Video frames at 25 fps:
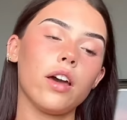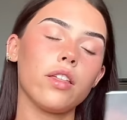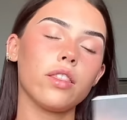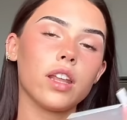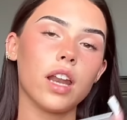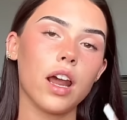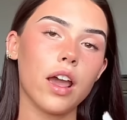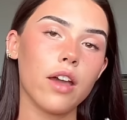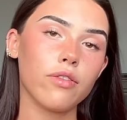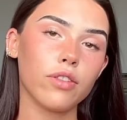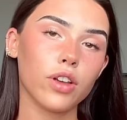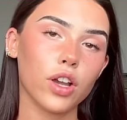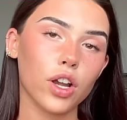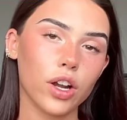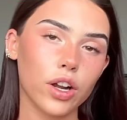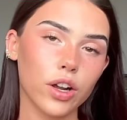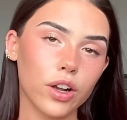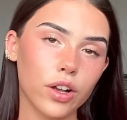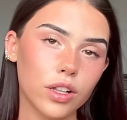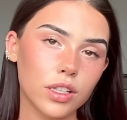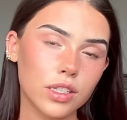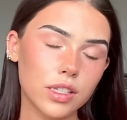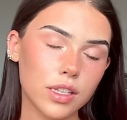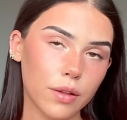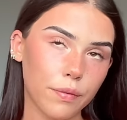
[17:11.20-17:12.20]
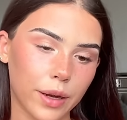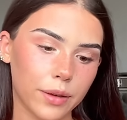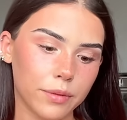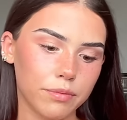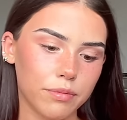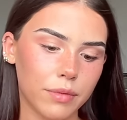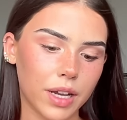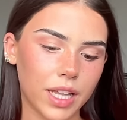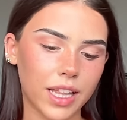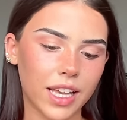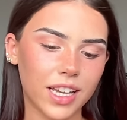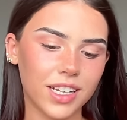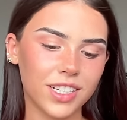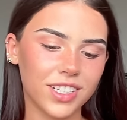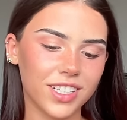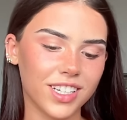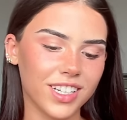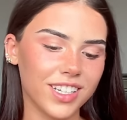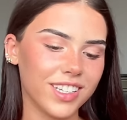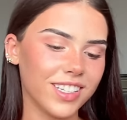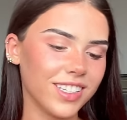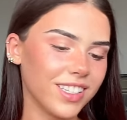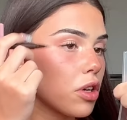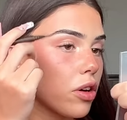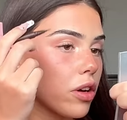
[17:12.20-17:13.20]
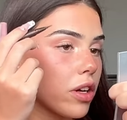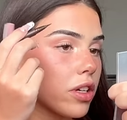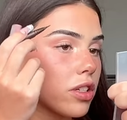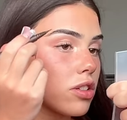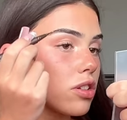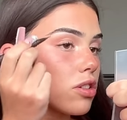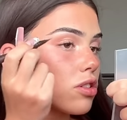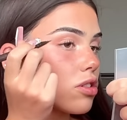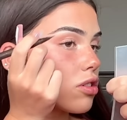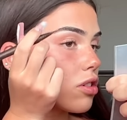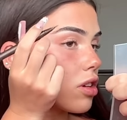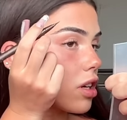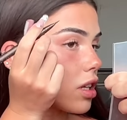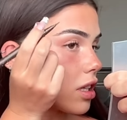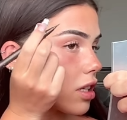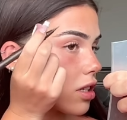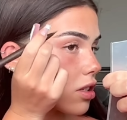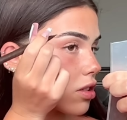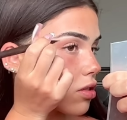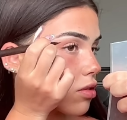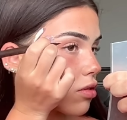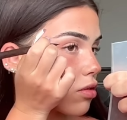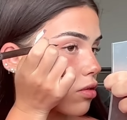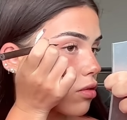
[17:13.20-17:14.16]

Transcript: that I've curled my lashes, I'm going to do a